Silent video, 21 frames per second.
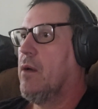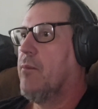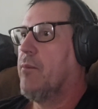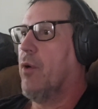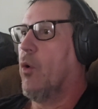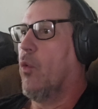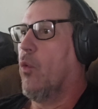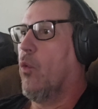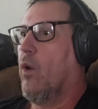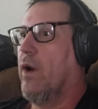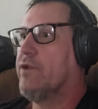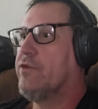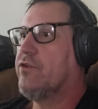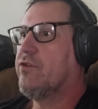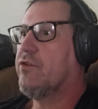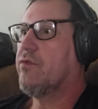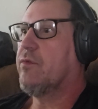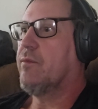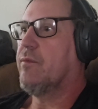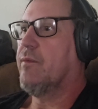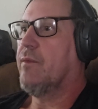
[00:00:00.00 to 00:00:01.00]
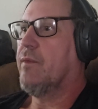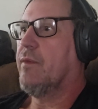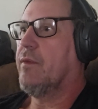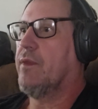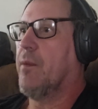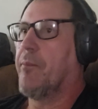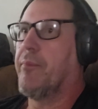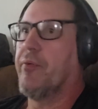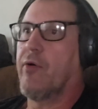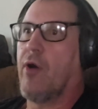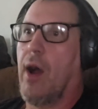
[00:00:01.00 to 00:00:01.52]
But once
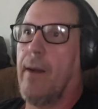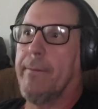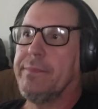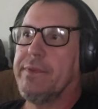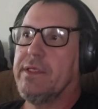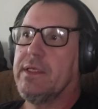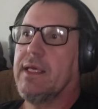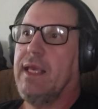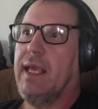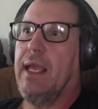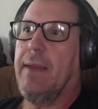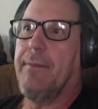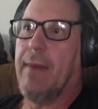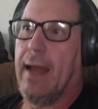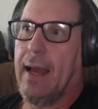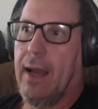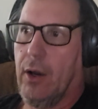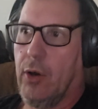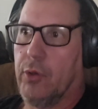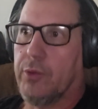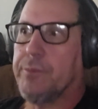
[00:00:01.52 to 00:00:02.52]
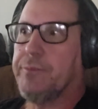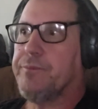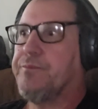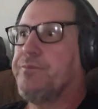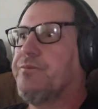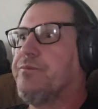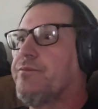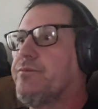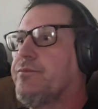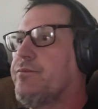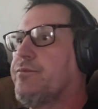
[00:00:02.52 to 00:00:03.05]
the prompt came out
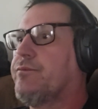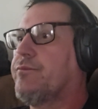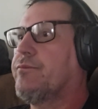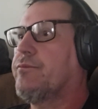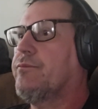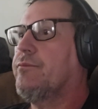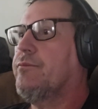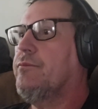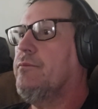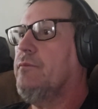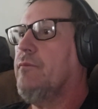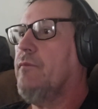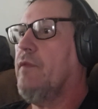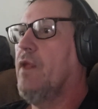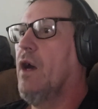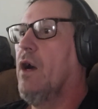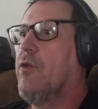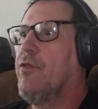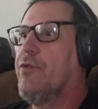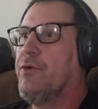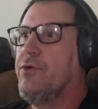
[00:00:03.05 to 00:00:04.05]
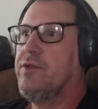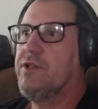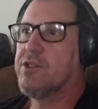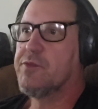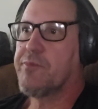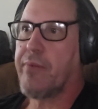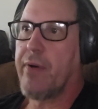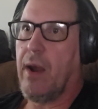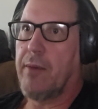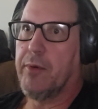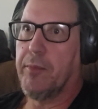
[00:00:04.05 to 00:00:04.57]
through this
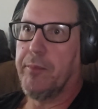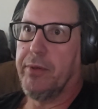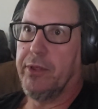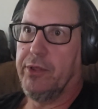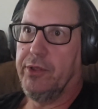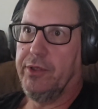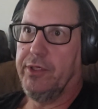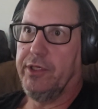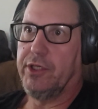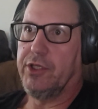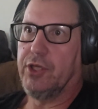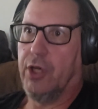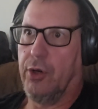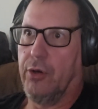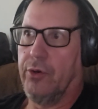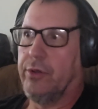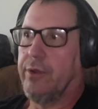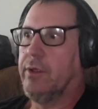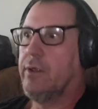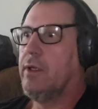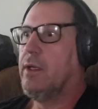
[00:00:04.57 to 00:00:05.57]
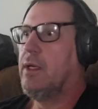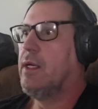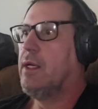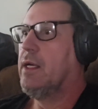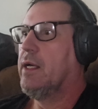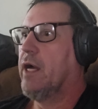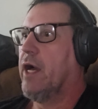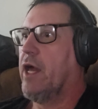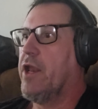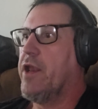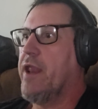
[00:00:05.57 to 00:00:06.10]
probability code,
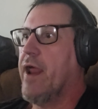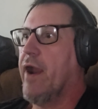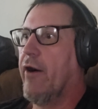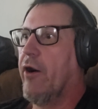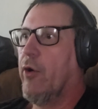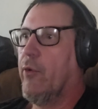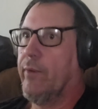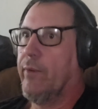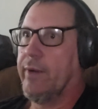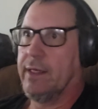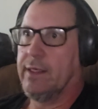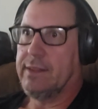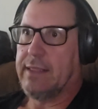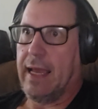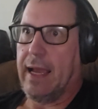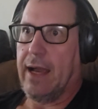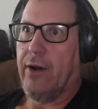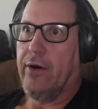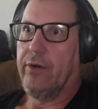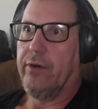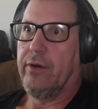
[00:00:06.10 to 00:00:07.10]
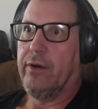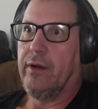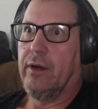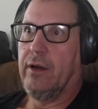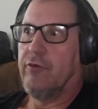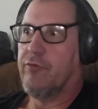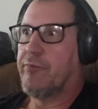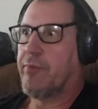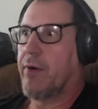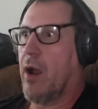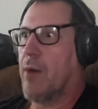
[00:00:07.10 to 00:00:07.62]
a narrowing down
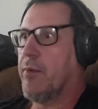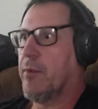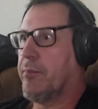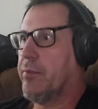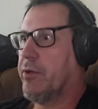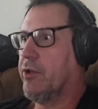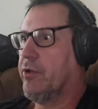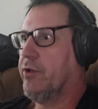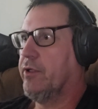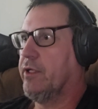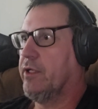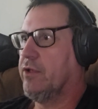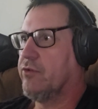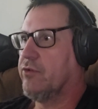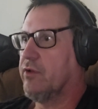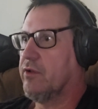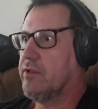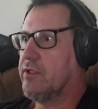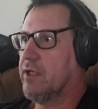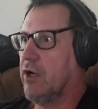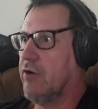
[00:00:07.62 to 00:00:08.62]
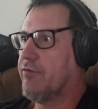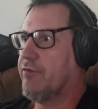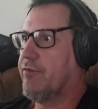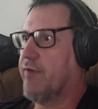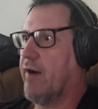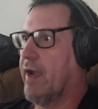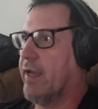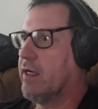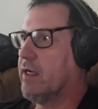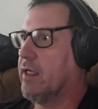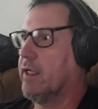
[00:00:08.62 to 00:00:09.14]
of probabilities until
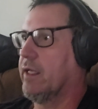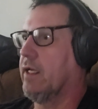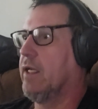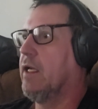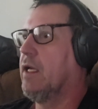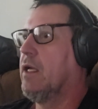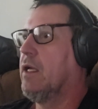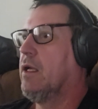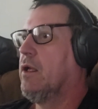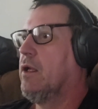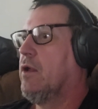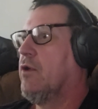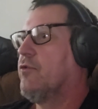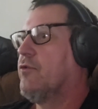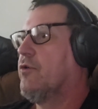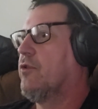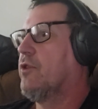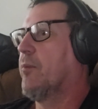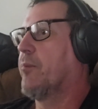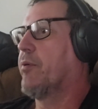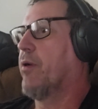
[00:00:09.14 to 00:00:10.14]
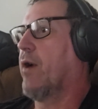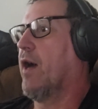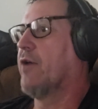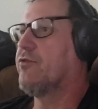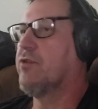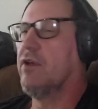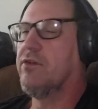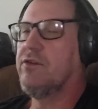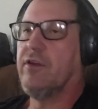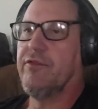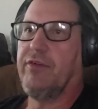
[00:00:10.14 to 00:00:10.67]
finally, through the
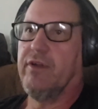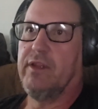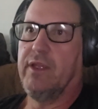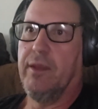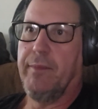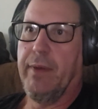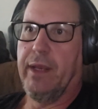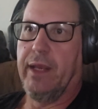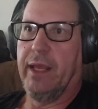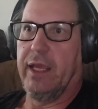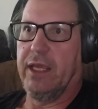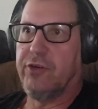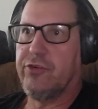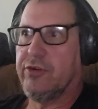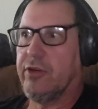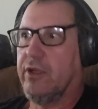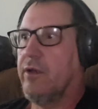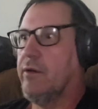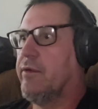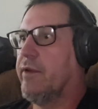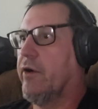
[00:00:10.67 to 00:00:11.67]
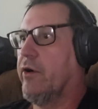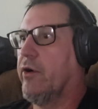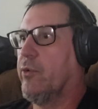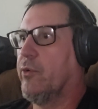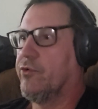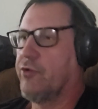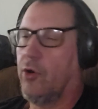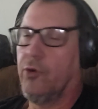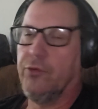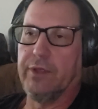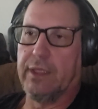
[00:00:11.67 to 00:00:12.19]
process of elimination, there
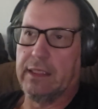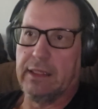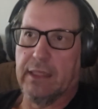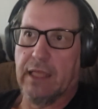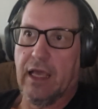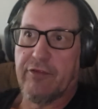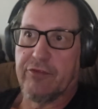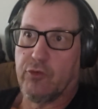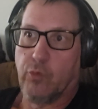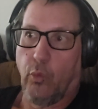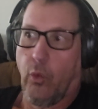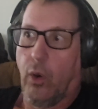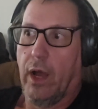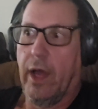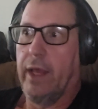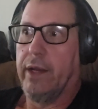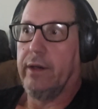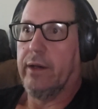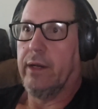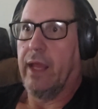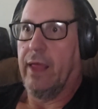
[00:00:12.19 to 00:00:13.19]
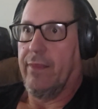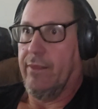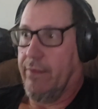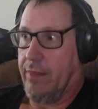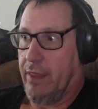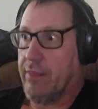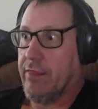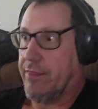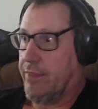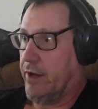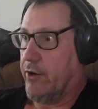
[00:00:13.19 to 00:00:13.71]
was only left one, and
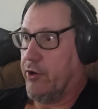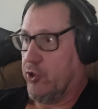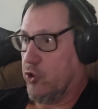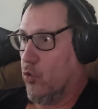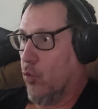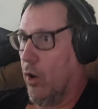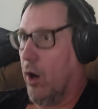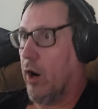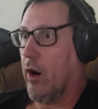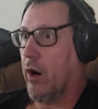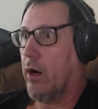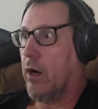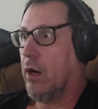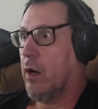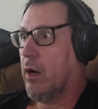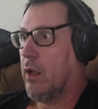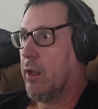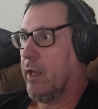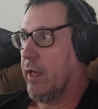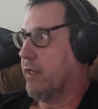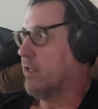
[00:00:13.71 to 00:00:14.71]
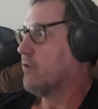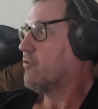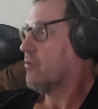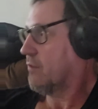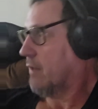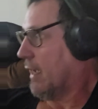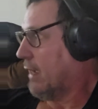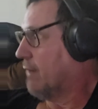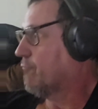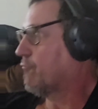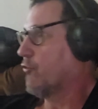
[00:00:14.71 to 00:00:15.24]
then there you are. And it's
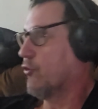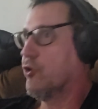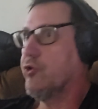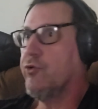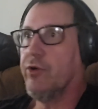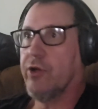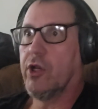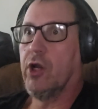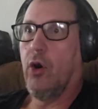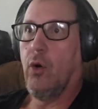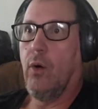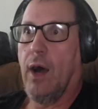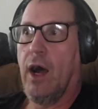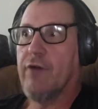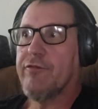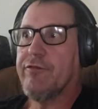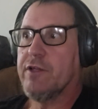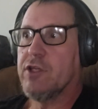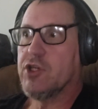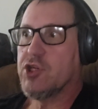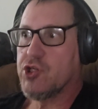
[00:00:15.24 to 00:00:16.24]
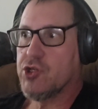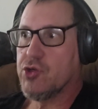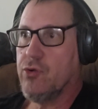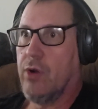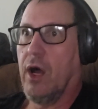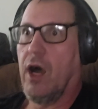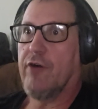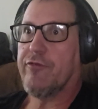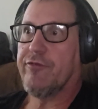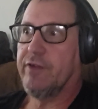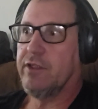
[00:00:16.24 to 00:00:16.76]
time for you to go off and shoot
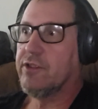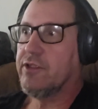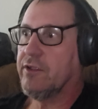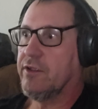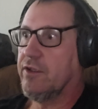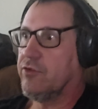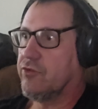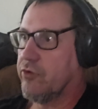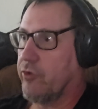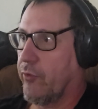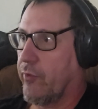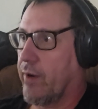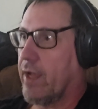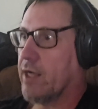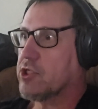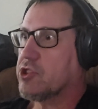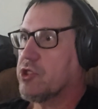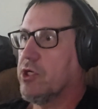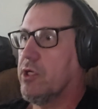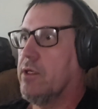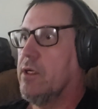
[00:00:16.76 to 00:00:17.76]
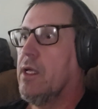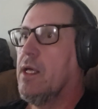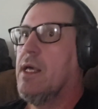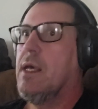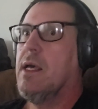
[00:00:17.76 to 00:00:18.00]
off into this direction.